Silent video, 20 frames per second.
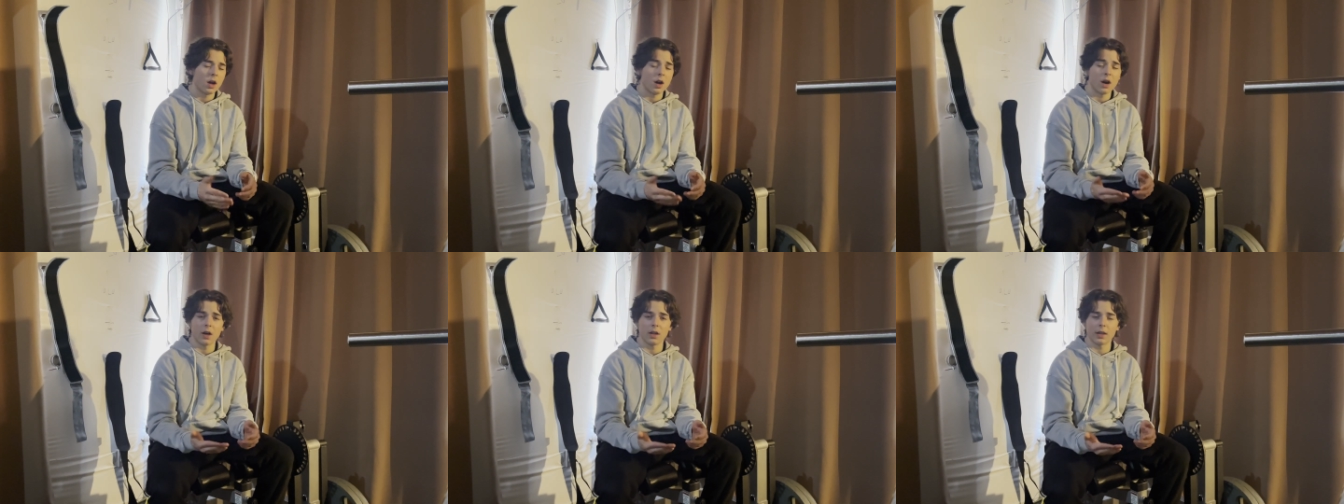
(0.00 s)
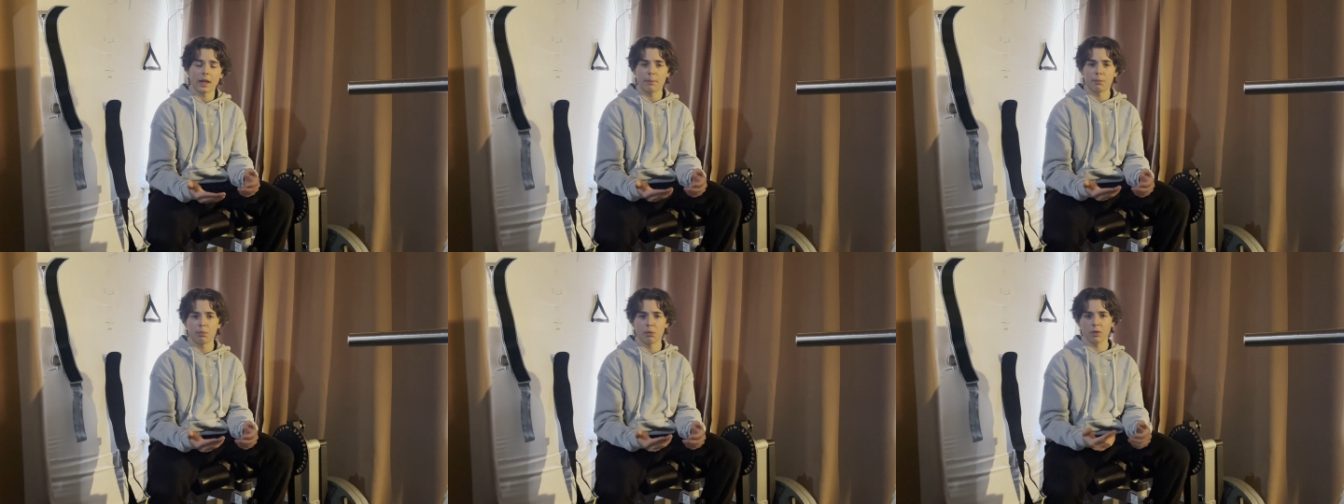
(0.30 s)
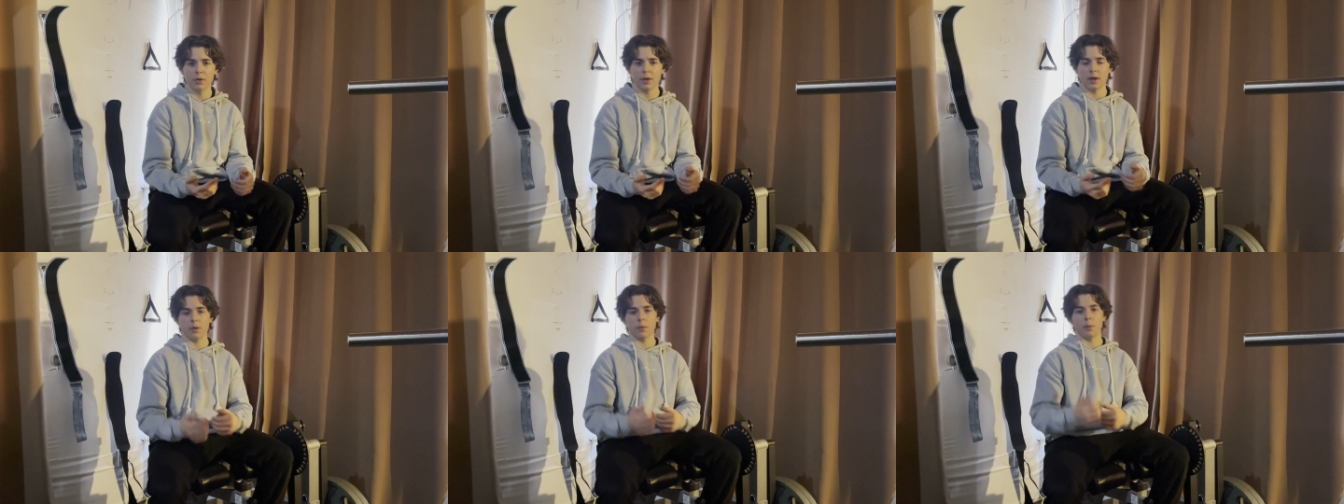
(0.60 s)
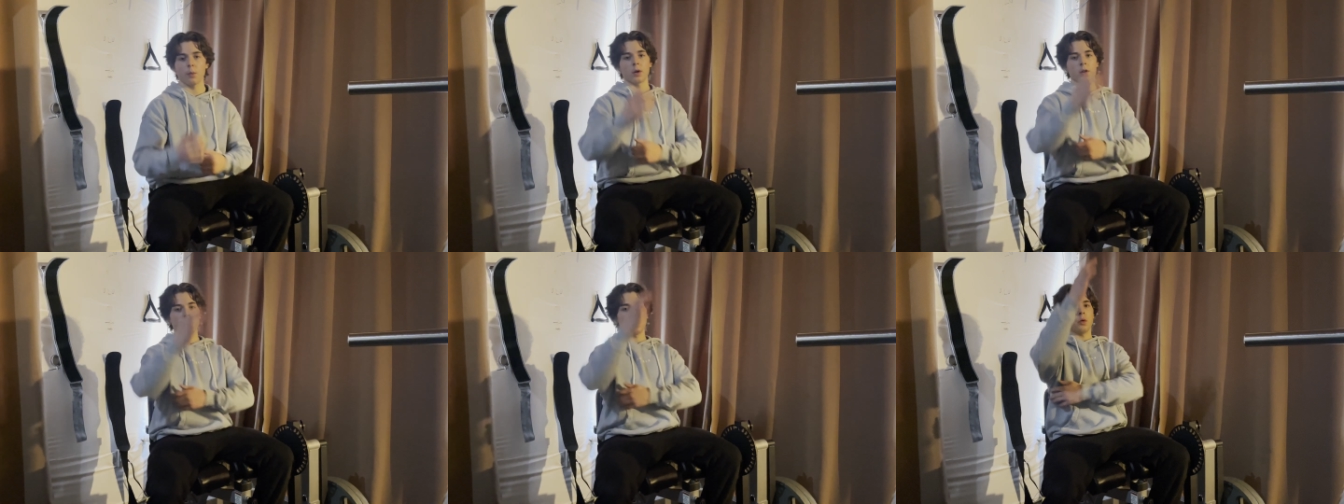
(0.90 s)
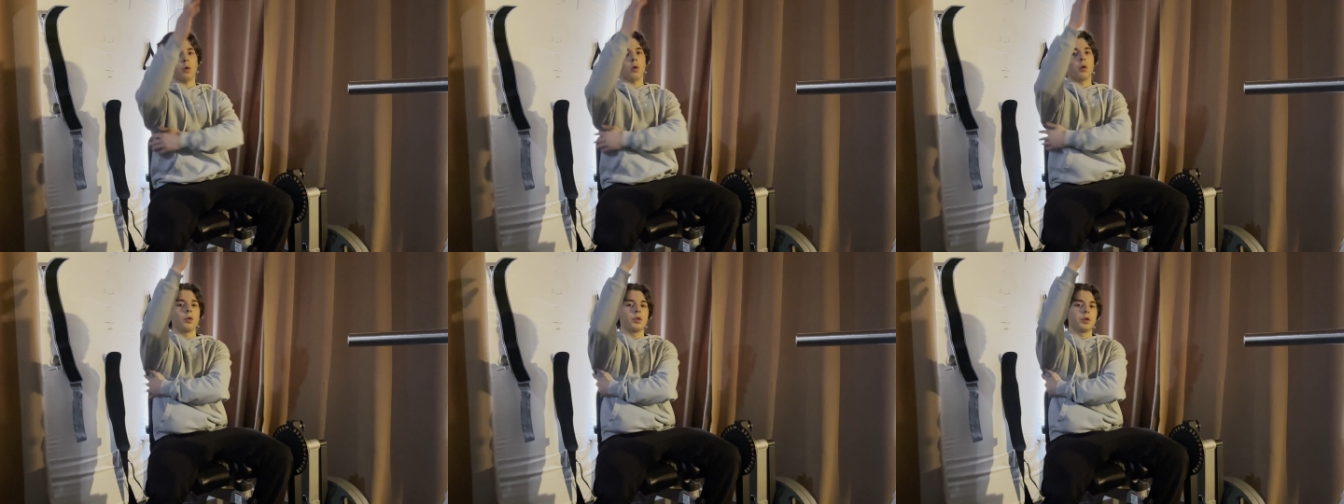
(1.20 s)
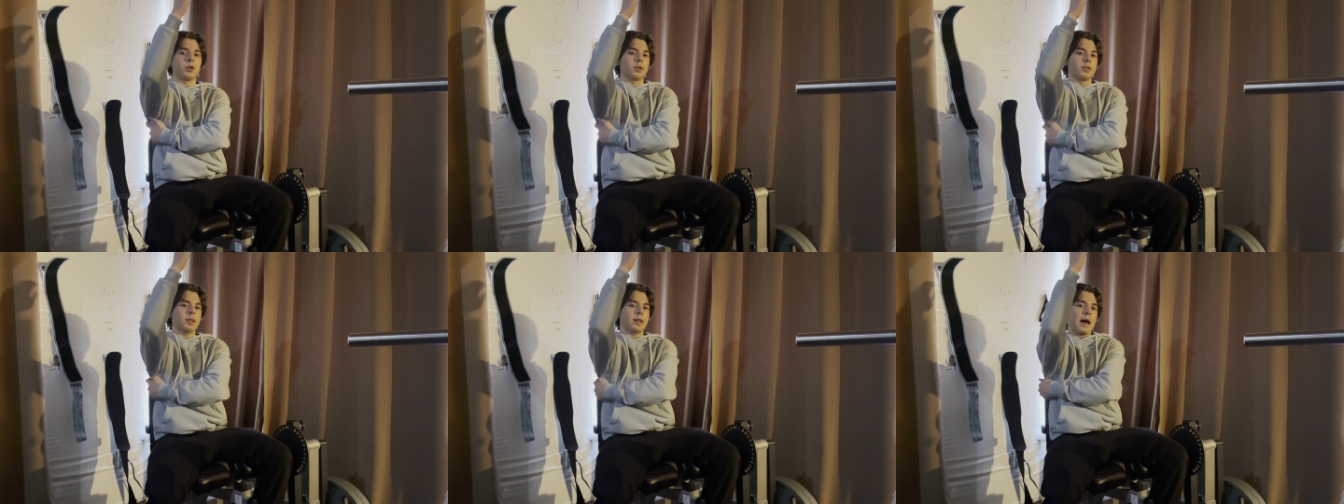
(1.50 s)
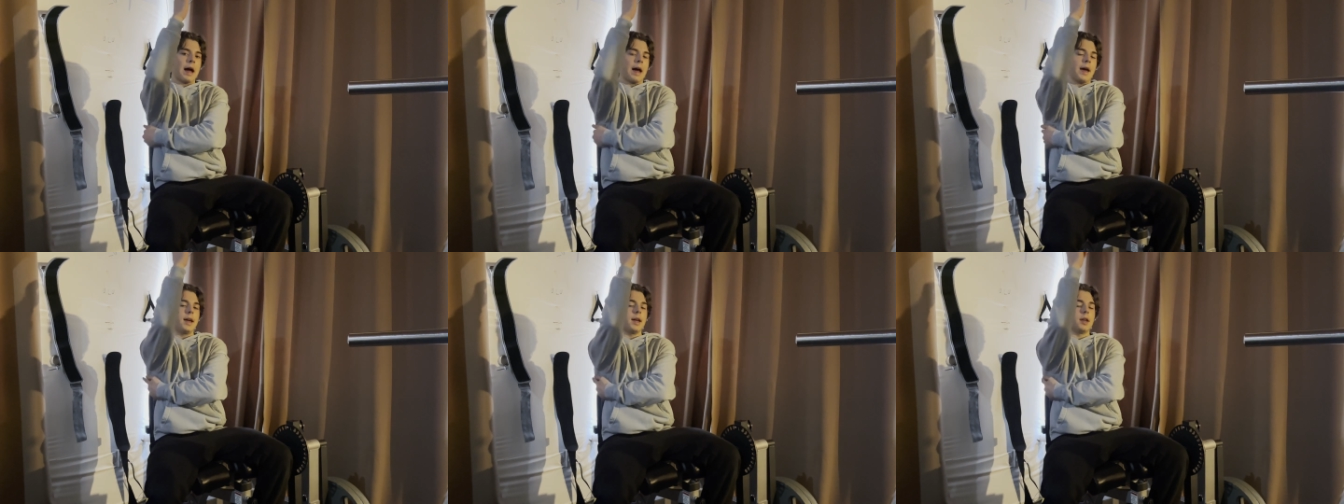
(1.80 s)
lat pull down, where you hold your
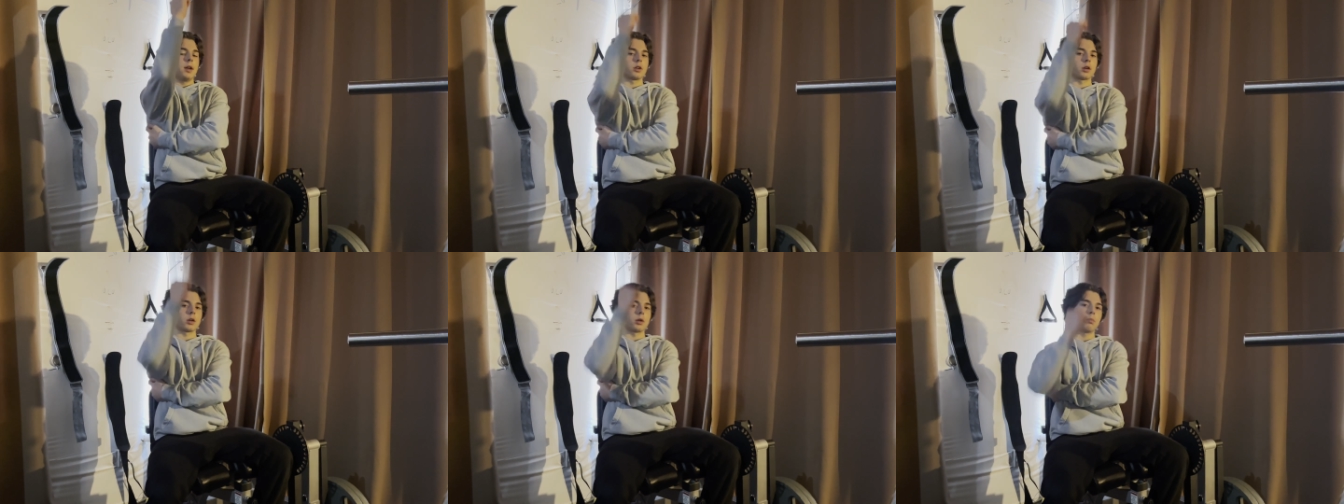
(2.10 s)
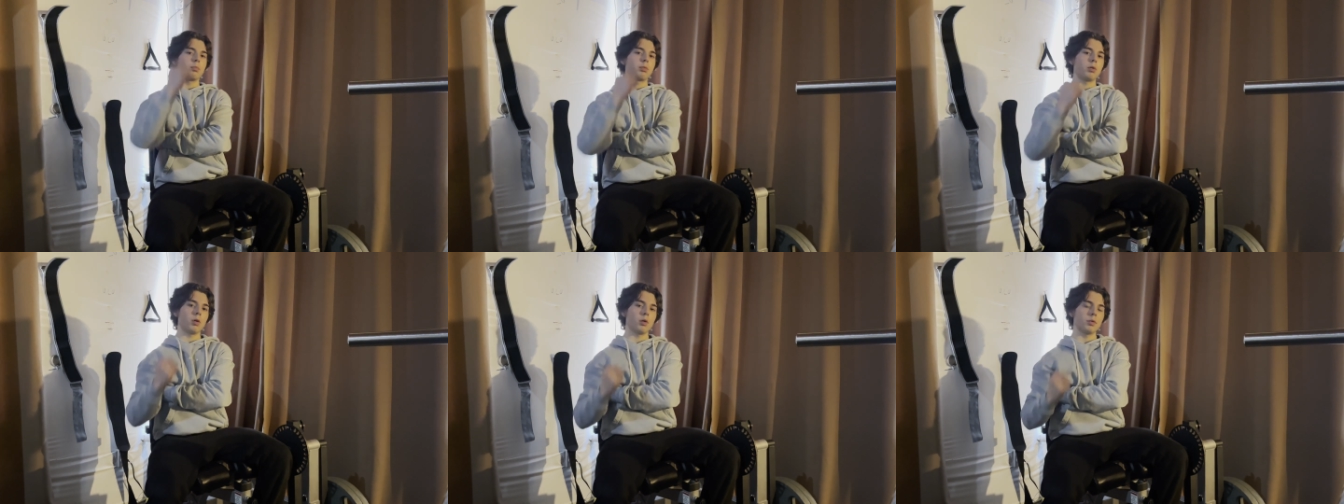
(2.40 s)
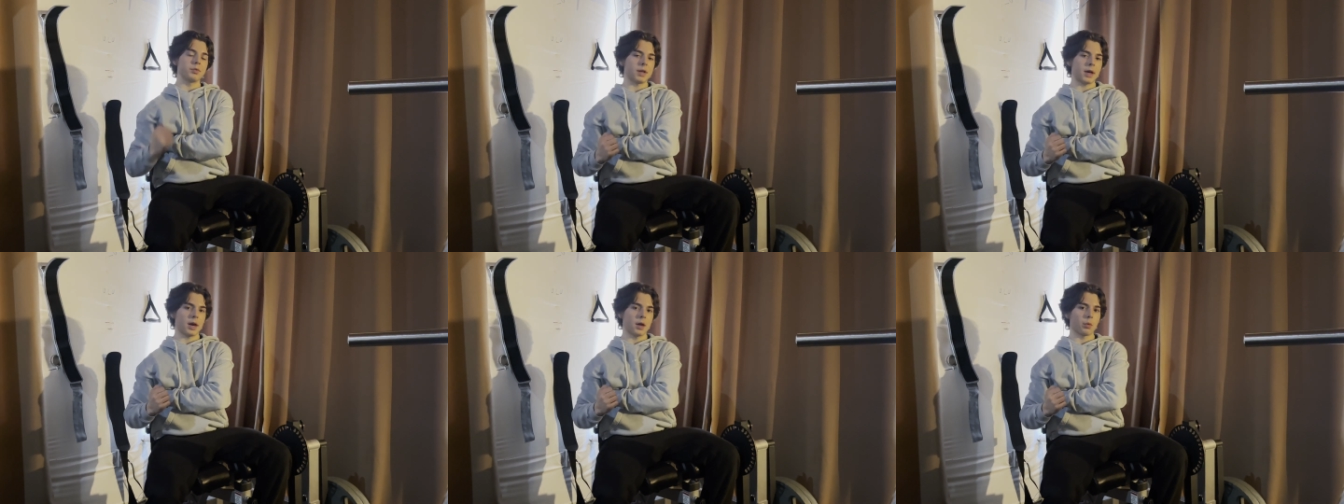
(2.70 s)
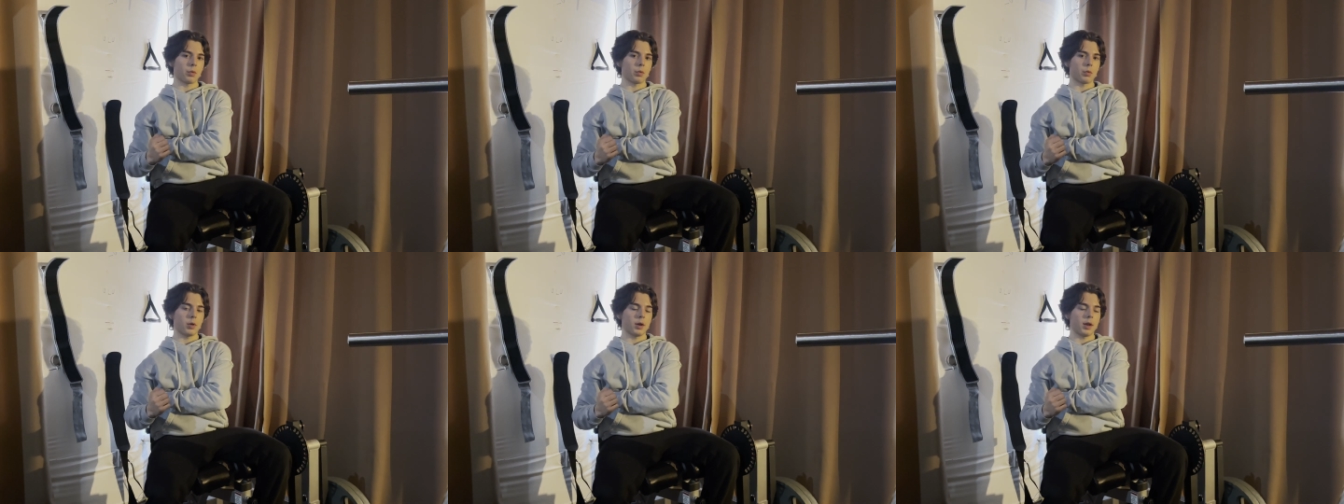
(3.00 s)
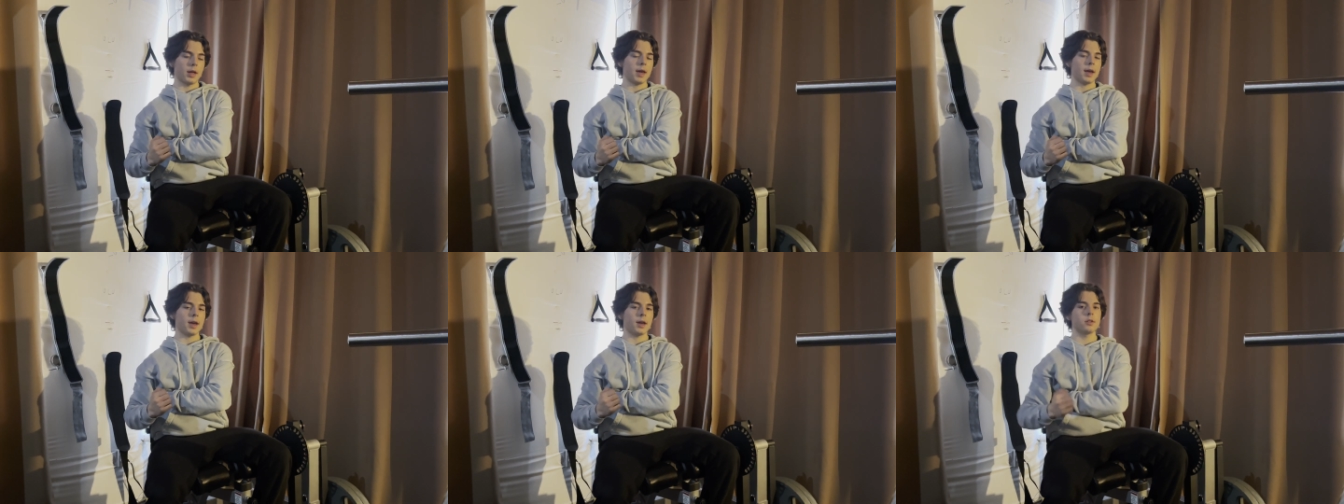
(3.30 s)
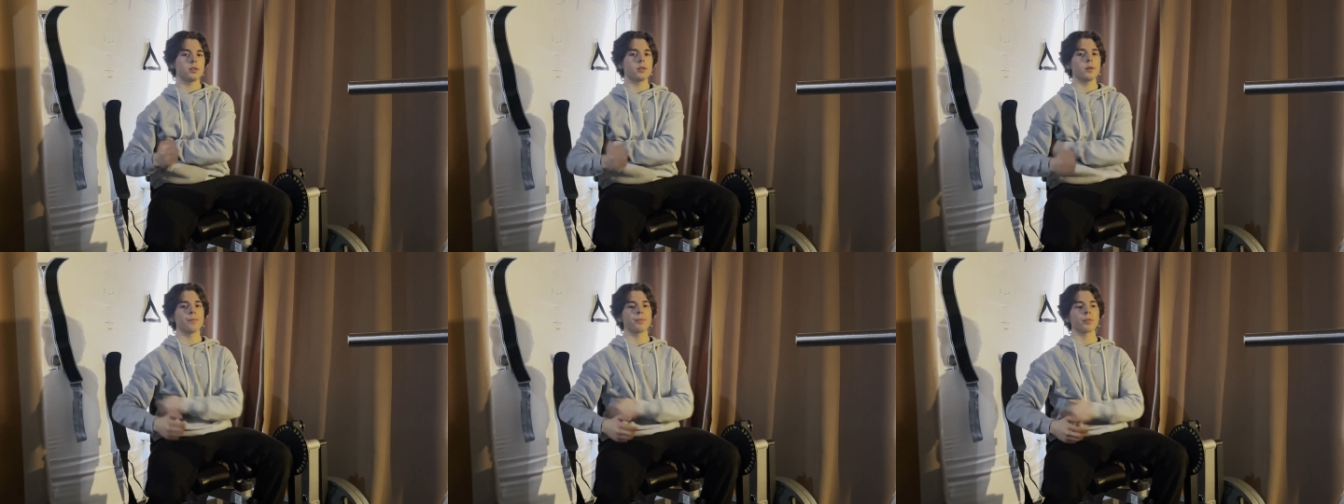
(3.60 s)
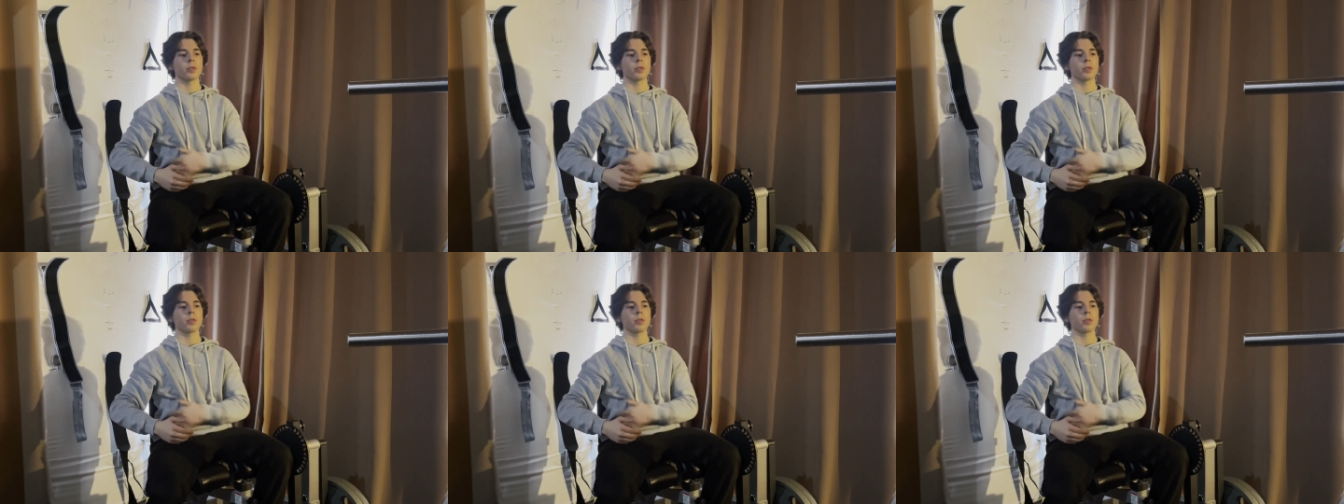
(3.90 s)
lat and you're going to pull down with one hand.